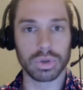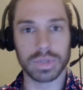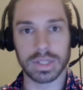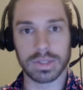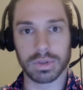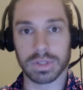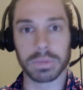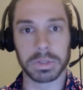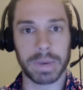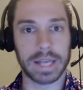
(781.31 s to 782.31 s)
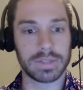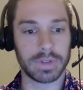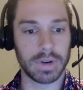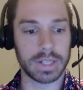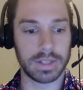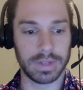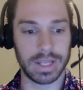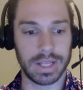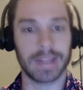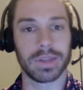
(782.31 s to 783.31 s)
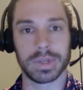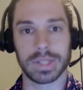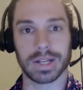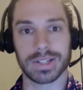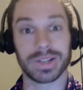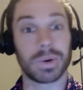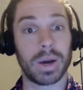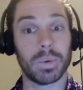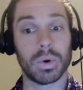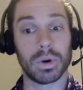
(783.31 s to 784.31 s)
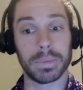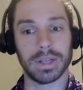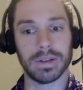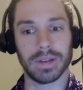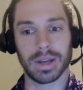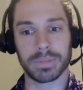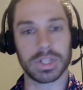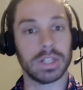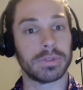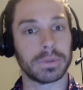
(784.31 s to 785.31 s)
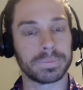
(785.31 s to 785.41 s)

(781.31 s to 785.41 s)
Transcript: it's almost passive aggressive, and the other is actually quite warm and cheerful.